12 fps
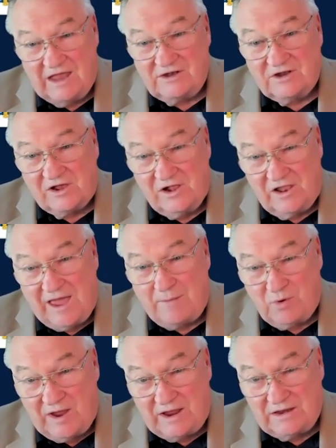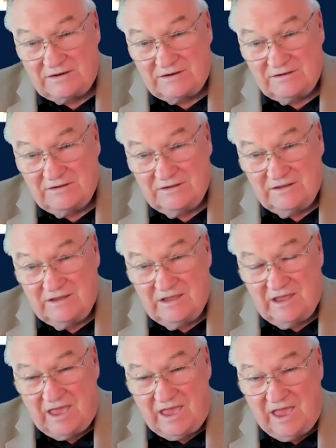and to collaborate
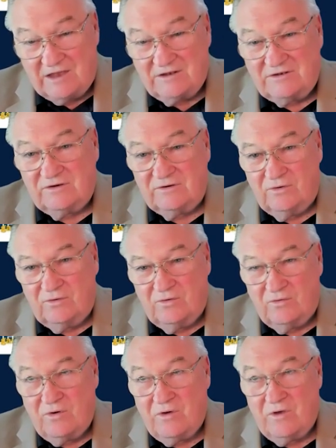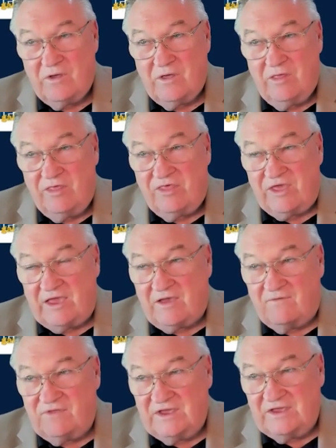and to think
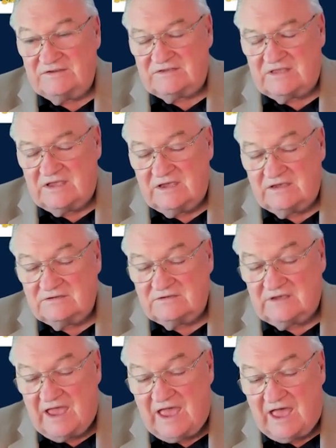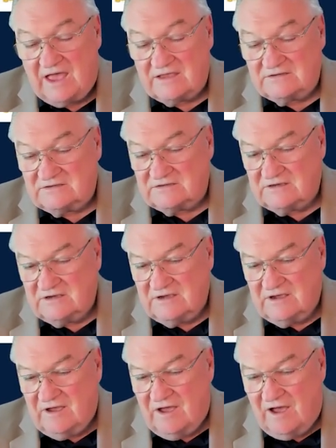of these things as
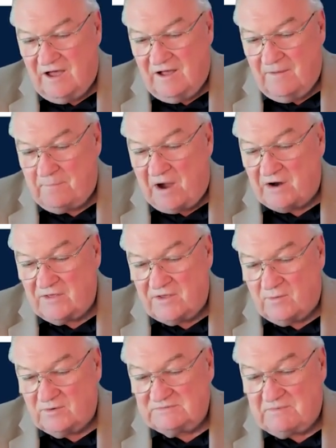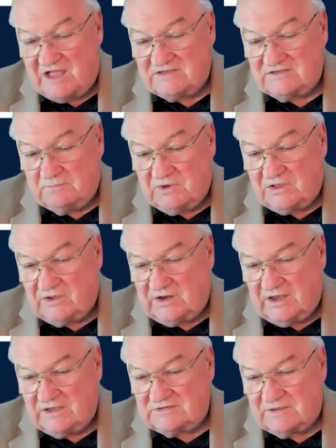part of their
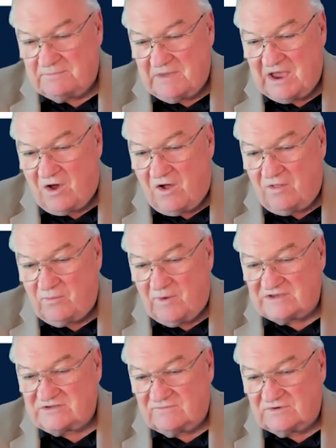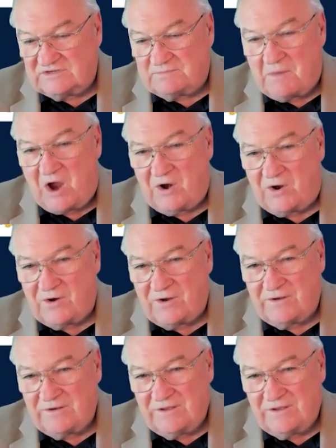responsibility is to make all the rest of us smarter.